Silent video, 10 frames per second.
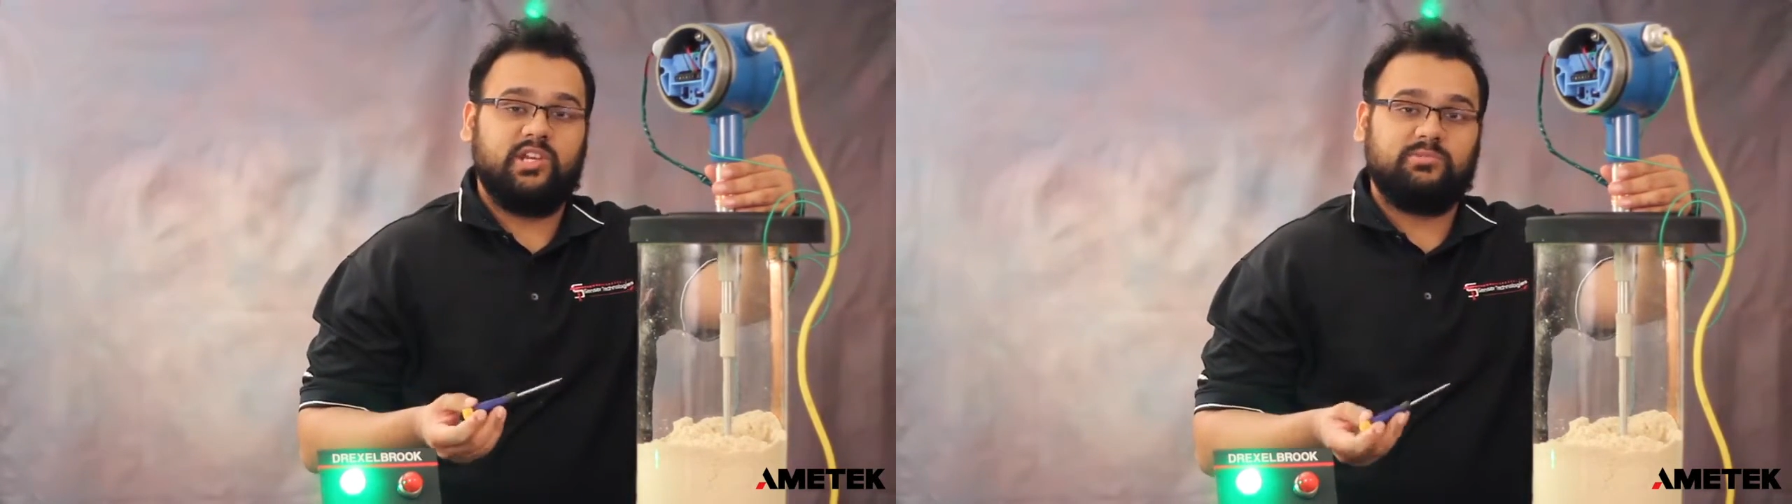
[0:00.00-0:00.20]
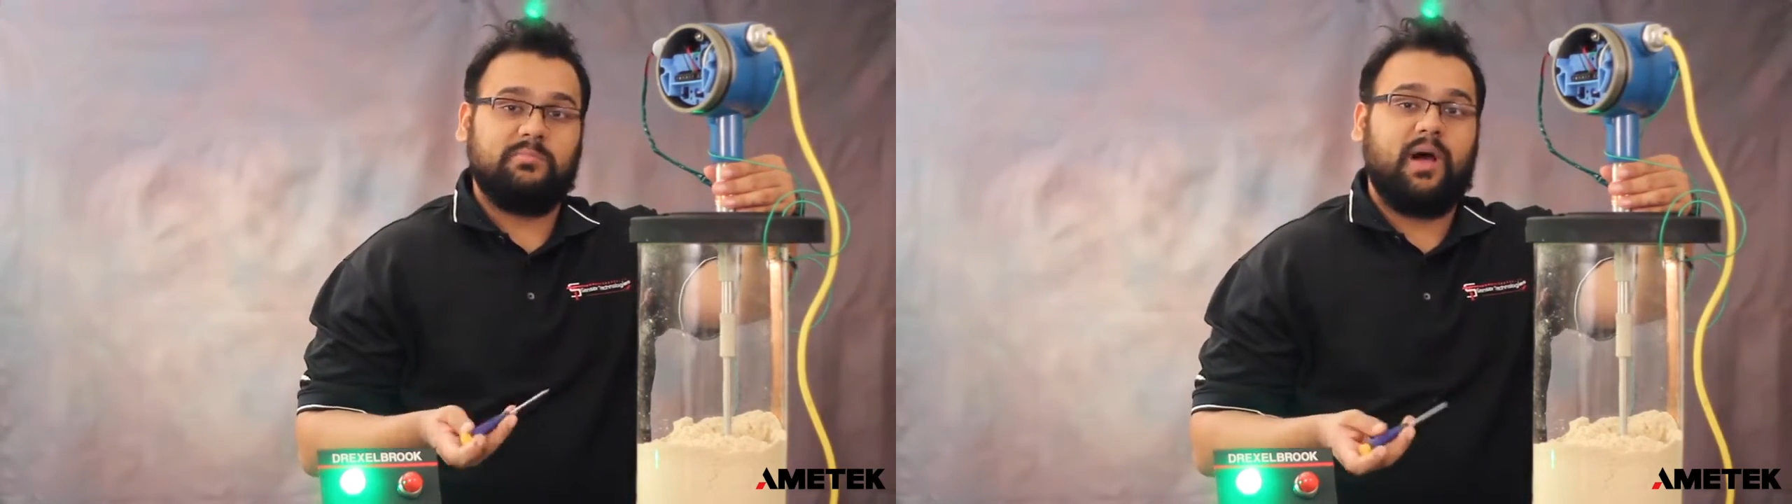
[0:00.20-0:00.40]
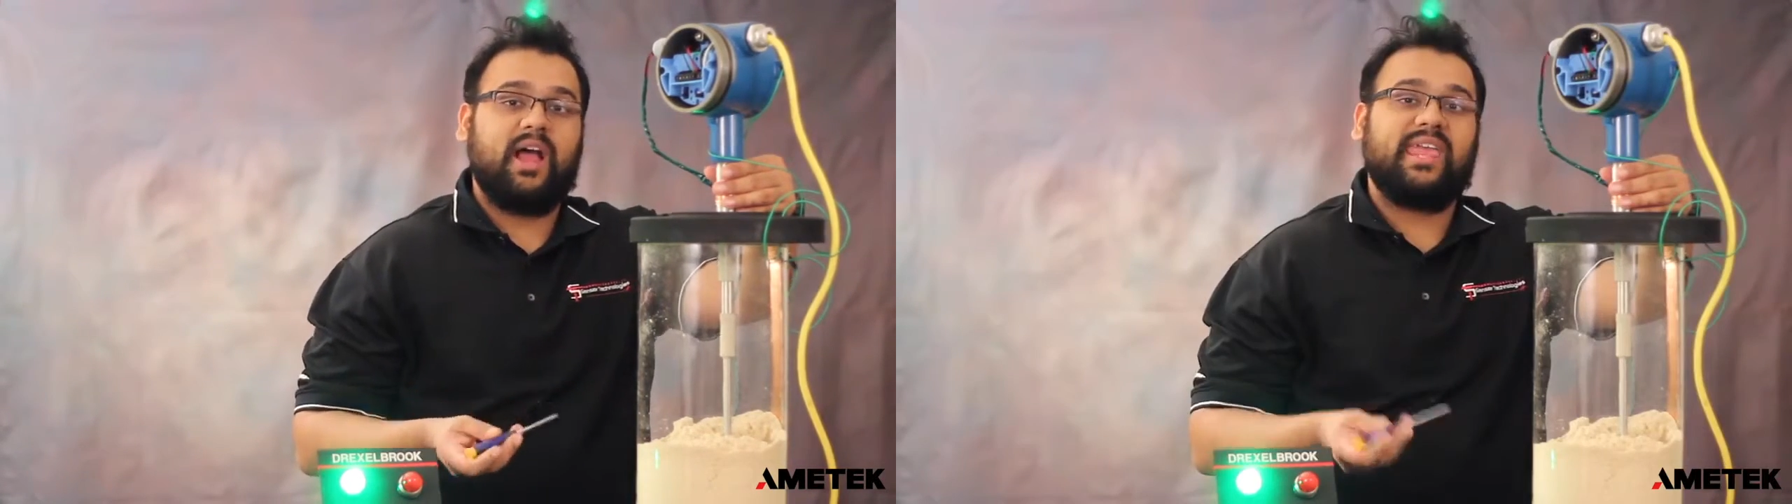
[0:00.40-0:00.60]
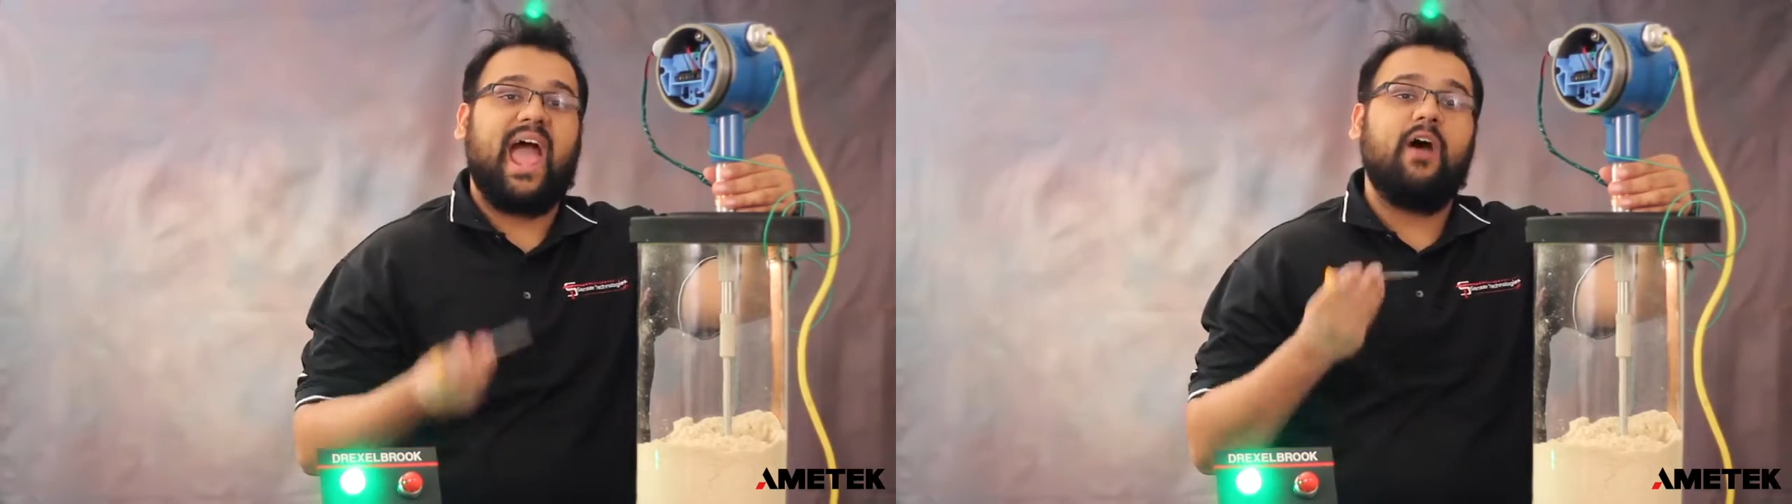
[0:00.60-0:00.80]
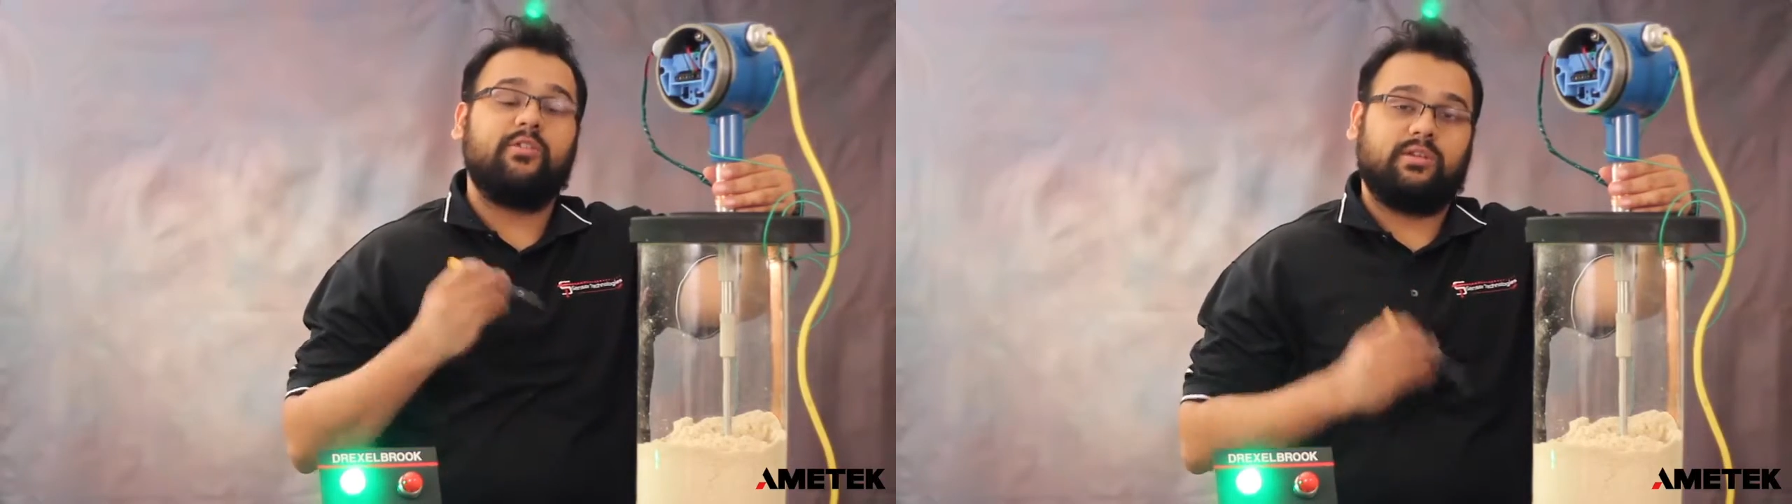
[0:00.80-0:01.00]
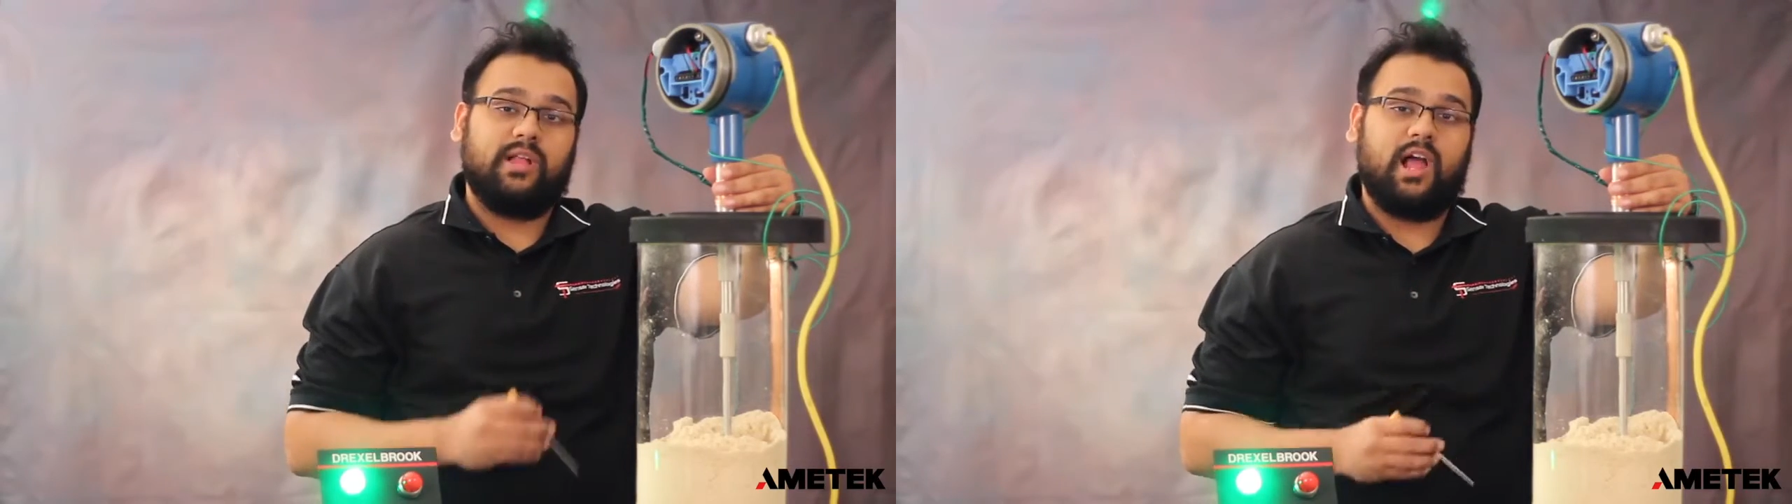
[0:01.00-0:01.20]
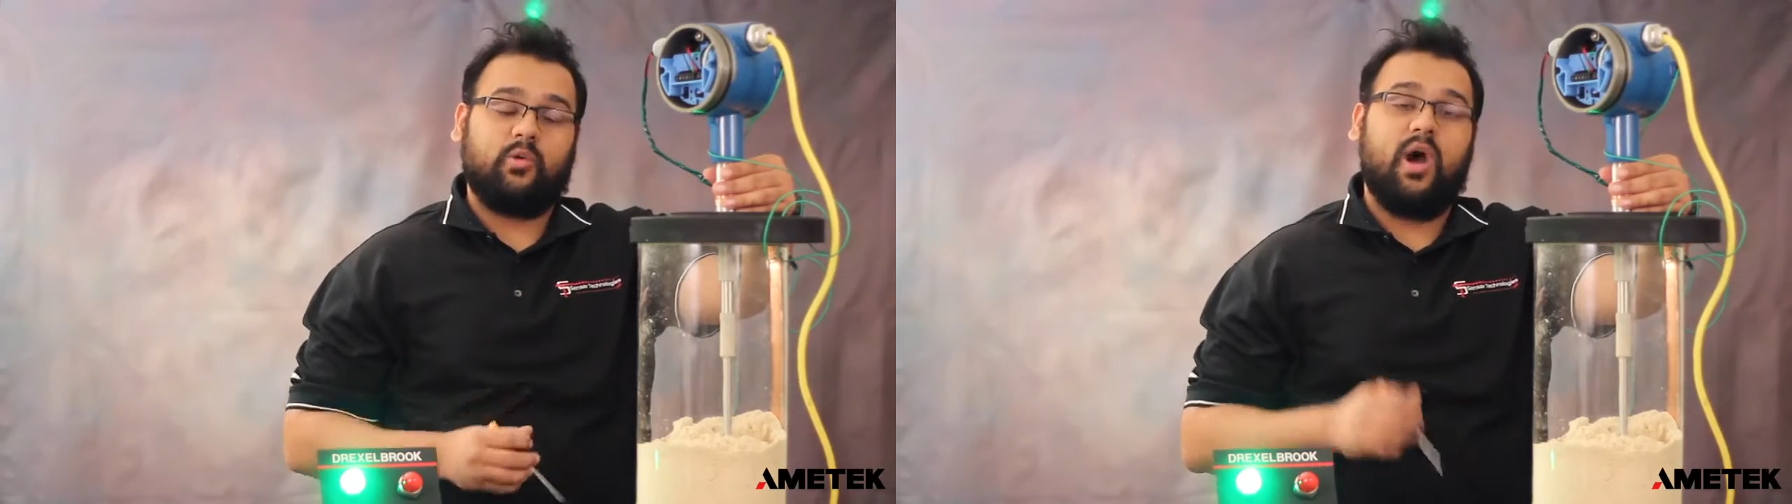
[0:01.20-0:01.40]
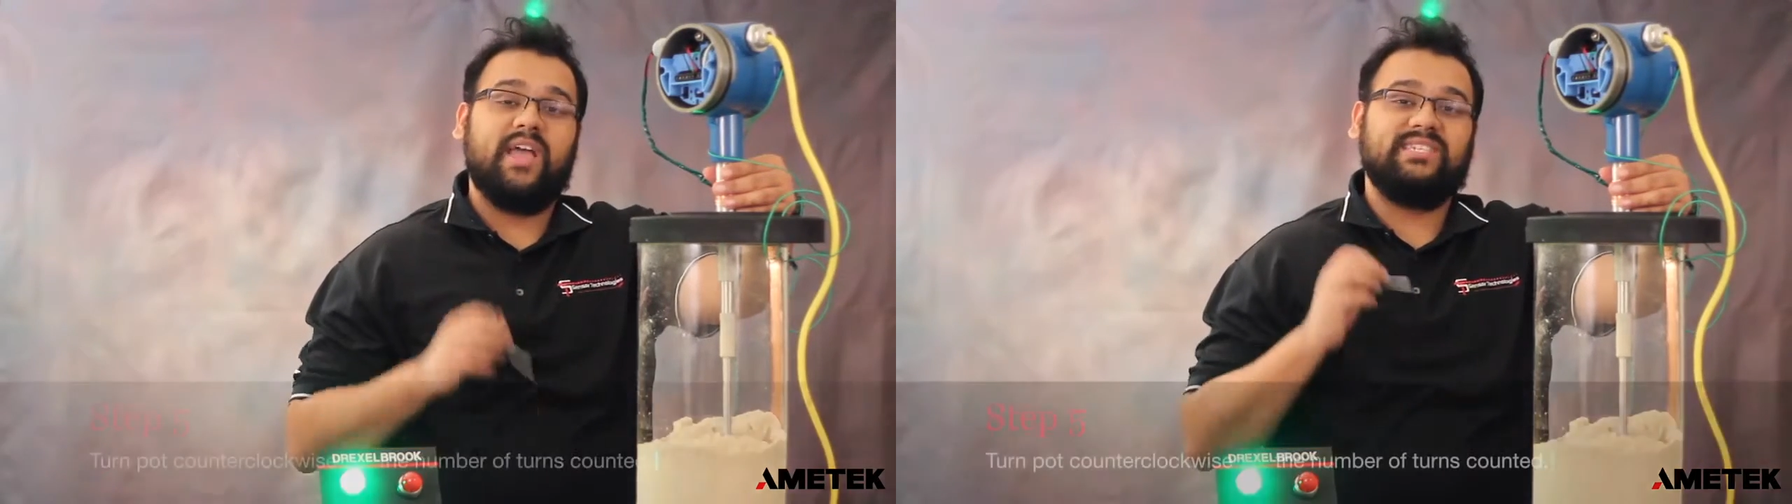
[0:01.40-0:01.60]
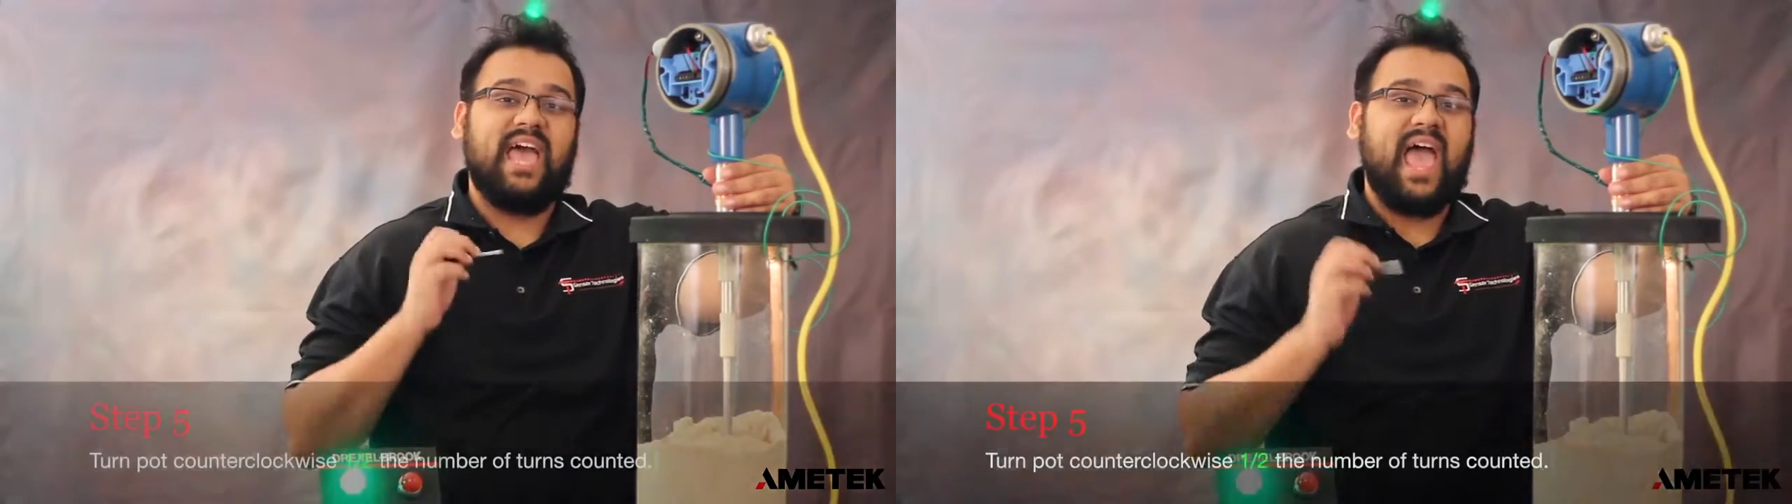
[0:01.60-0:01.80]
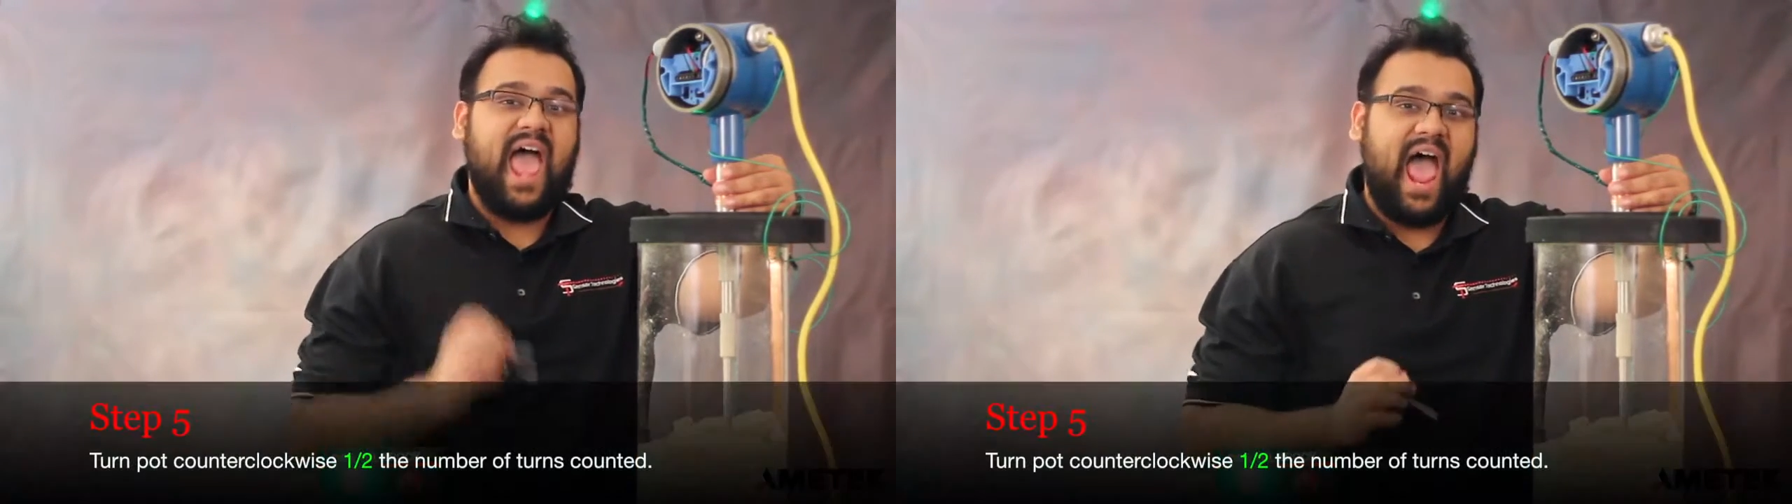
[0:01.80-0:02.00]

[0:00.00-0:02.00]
adjustment pot counterclockwise